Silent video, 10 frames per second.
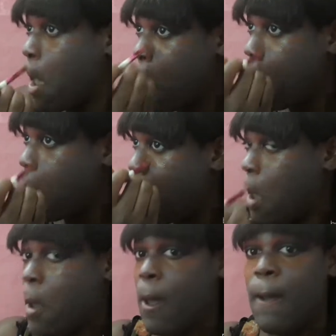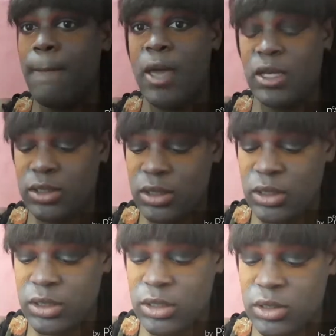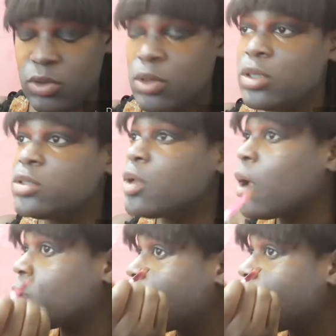I'm actually just going to start